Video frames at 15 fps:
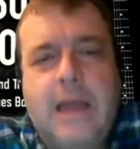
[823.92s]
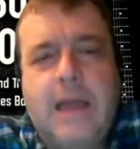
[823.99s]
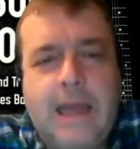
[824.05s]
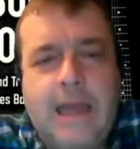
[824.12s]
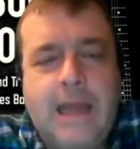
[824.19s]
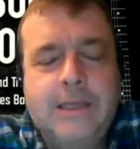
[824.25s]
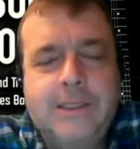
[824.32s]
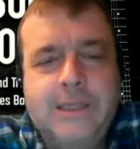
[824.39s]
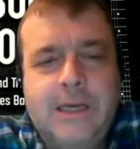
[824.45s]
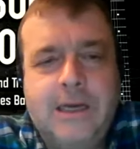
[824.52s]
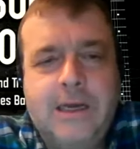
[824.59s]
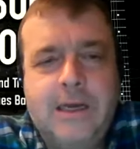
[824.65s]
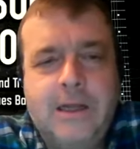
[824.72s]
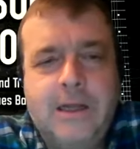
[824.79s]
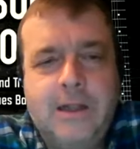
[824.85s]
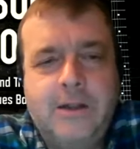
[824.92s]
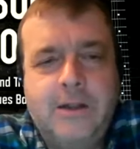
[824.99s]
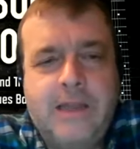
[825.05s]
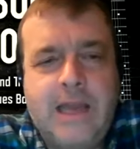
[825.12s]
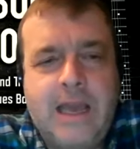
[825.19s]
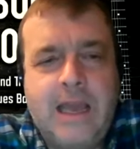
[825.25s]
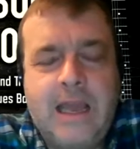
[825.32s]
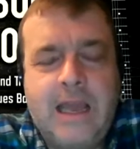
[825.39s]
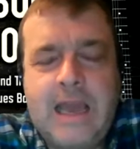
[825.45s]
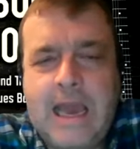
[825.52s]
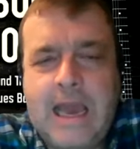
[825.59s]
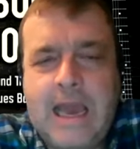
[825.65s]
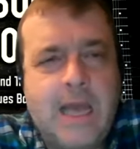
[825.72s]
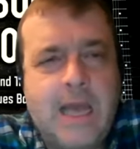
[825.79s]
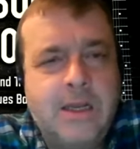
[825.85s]
and uh, they
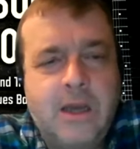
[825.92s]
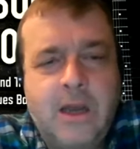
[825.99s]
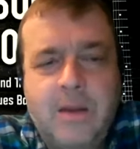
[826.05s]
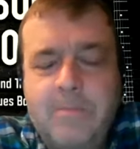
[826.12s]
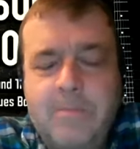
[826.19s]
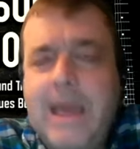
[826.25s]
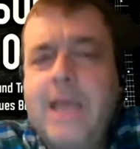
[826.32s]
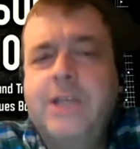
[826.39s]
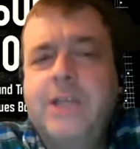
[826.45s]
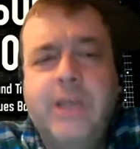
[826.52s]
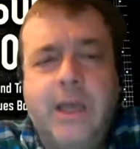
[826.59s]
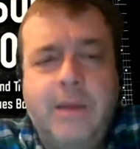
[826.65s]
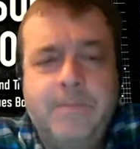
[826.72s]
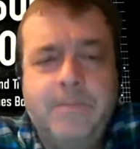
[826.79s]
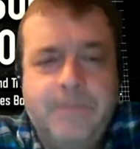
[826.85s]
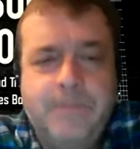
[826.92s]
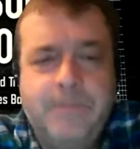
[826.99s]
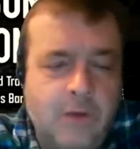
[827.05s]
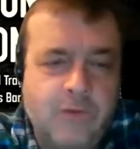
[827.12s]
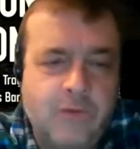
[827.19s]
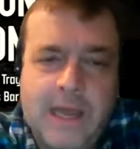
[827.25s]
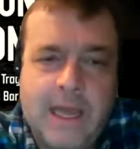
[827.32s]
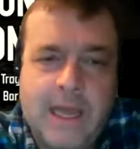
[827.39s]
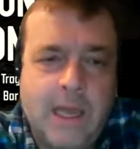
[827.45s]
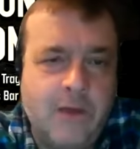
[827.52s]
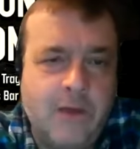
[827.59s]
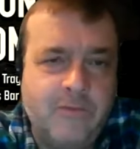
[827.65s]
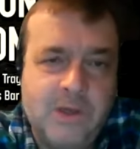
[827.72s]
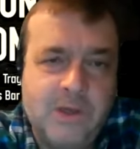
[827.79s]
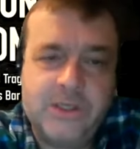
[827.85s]
had an amazing array
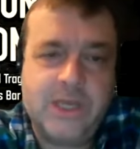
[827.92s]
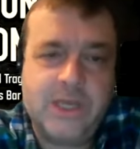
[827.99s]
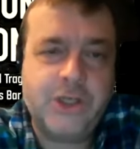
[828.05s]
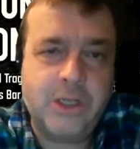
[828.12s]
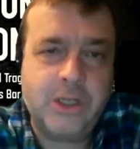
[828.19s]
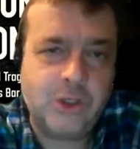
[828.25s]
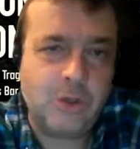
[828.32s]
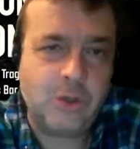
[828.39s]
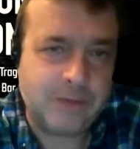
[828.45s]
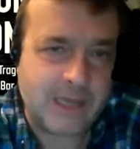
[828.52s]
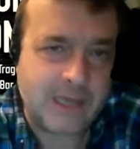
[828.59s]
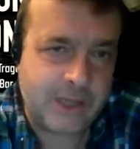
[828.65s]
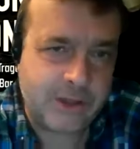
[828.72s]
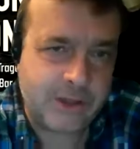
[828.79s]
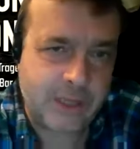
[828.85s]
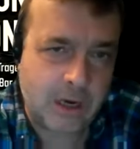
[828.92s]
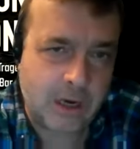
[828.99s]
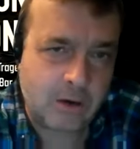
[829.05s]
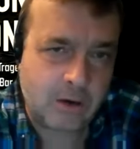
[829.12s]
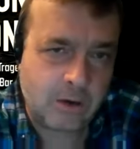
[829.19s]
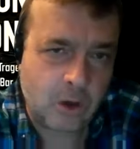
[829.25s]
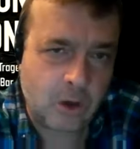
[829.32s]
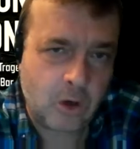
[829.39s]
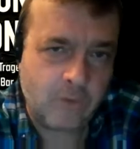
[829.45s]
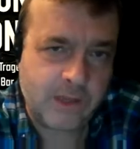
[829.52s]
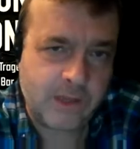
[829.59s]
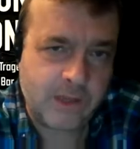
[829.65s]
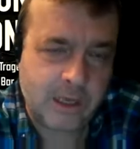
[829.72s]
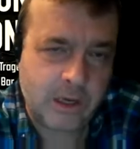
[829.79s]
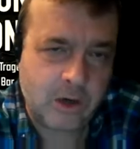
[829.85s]
of musicians who played there over
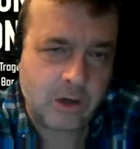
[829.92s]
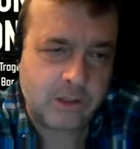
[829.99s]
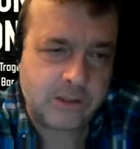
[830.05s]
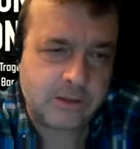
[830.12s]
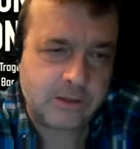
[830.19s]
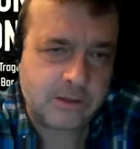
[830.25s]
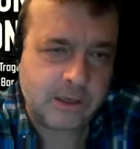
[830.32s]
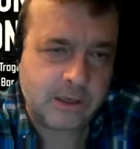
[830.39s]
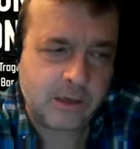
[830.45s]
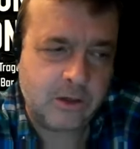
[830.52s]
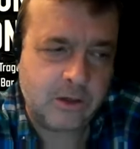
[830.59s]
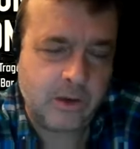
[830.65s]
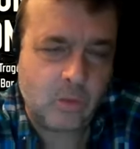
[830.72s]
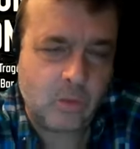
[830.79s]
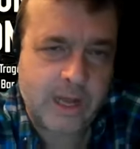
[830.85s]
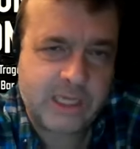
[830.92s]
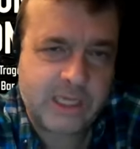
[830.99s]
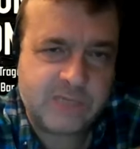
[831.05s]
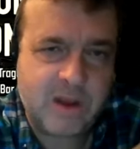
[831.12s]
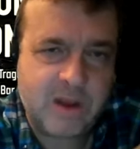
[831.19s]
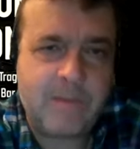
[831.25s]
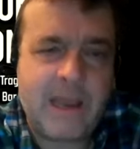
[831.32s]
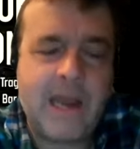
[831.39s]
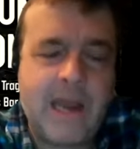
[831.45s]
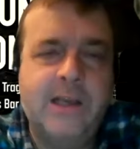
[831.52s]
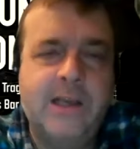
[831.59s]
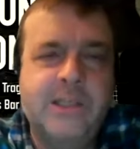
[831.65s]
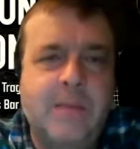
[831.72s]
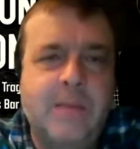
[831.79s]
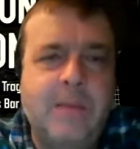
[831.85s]
the years, including Widespread Panic,
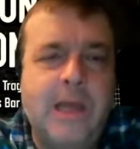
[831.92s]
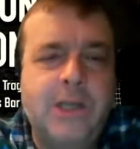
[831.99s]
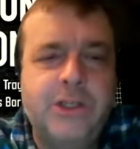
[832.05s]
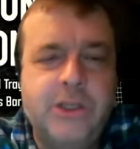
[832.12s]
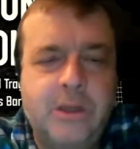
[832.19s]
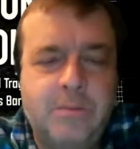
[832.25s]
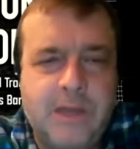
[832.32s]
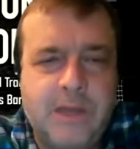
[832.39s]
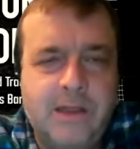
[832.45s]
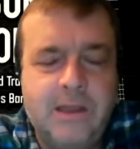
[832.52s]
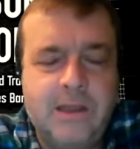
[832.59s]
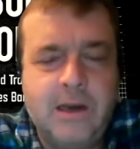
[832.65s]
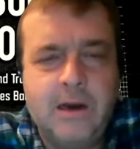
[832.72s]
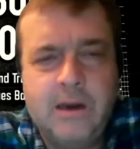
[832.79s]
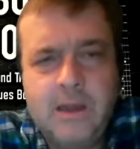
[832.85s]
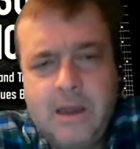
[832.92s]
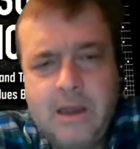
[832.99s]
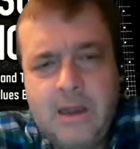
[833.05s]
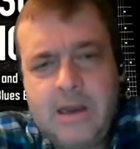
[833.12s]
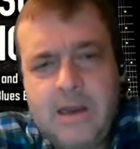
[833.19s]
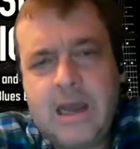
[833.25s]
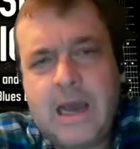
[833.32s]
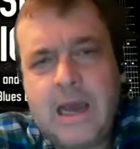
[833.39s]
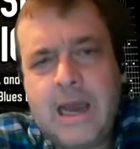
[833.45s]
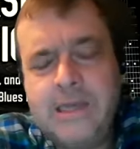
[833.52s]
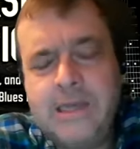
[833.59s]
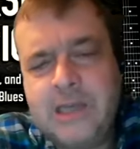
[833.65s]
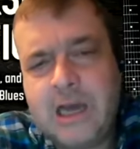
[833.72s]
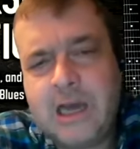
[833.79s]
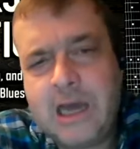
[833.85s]
as I mentioned, played there
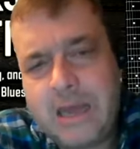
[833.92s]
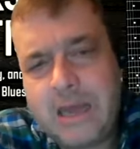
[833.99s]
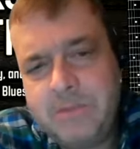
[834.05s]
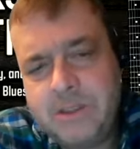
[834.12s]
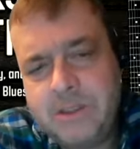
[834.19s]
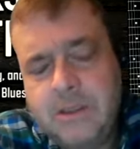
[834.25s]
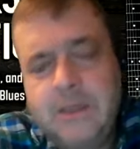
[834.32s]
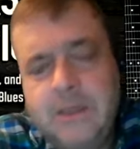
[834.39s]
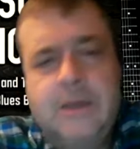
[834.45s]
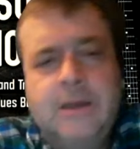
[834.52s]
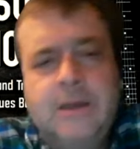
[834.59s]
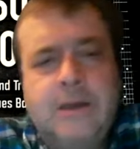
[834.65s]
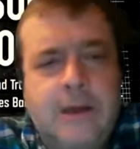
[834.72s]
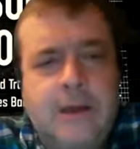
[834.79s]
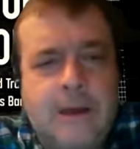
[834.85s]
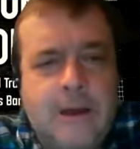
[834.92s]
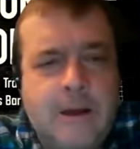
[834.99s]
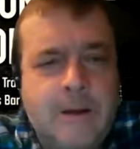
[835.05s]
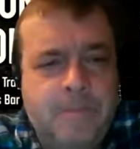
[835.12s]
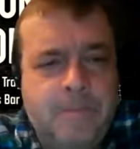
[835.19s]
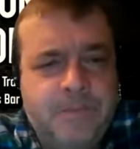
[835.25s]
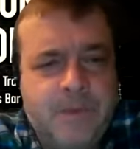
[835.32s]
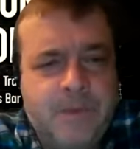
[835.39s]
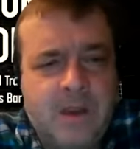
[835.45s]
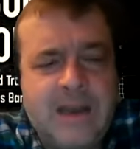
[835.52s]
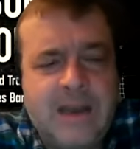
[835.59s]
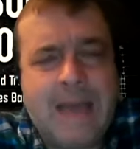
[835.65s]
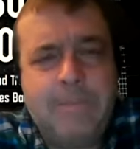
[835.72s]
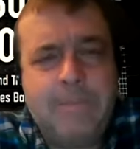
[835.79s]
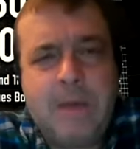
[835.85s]
nine times. Um,
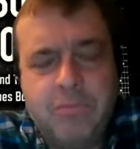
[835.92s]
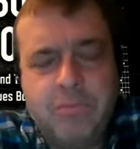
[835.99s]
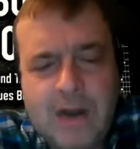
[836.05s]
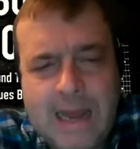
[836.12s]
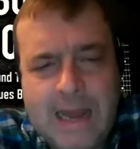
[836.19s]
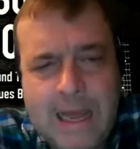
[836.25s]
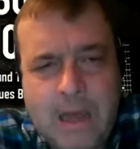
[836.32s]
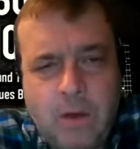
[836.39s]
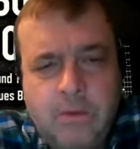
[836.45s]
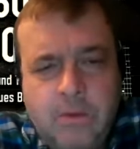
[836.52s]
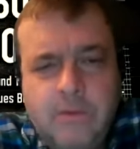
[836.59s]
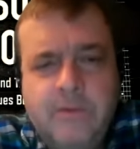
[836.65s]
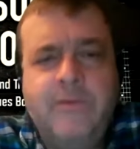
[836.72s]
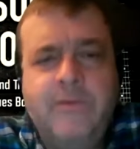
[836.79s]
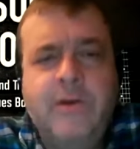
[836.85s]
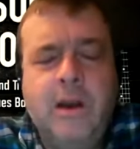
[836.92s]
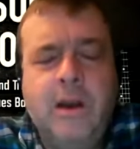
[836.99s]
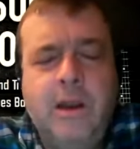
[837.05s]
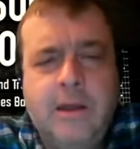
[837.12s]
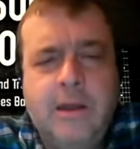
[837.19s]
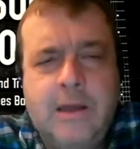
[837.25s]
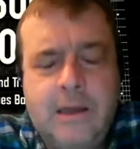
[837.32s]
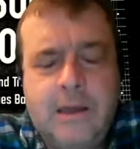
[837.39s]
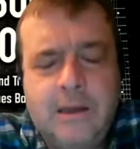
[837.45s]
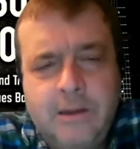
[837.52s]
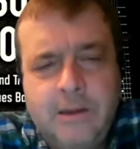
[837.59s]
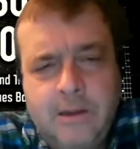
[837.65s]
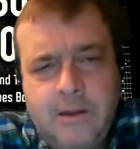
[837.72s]
Nappy Brown, the very uh,